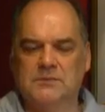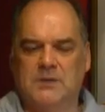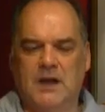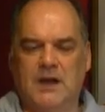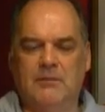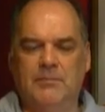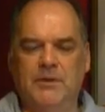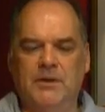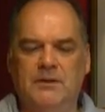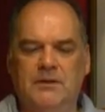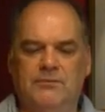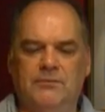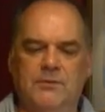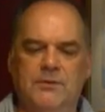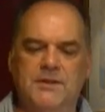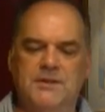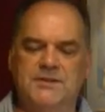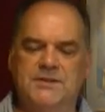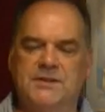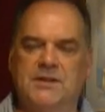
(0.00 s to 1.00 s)
happy enough
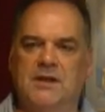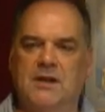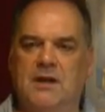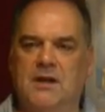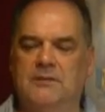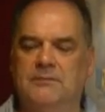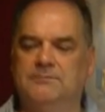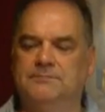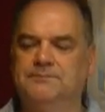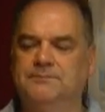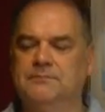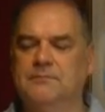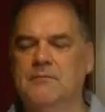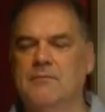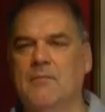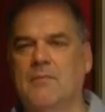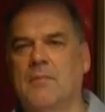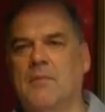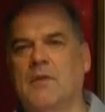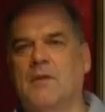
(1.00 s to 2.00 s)
with this cigar.
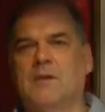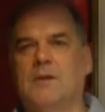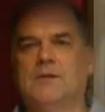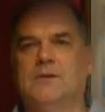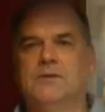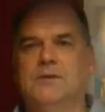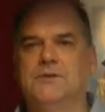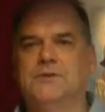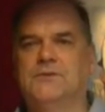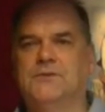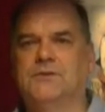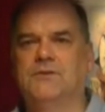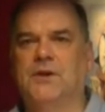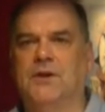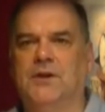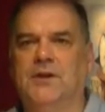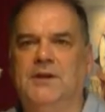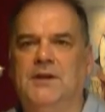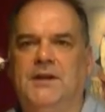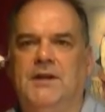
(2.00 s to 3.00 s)
It's
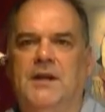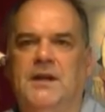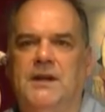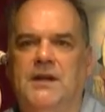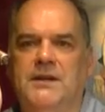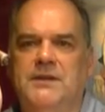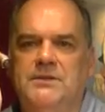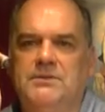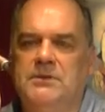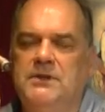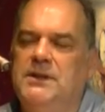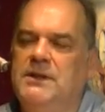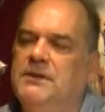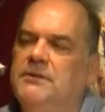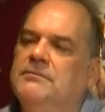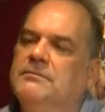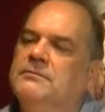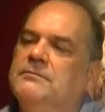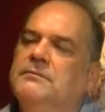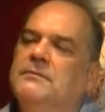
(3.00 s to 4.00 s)
turning into a nice wee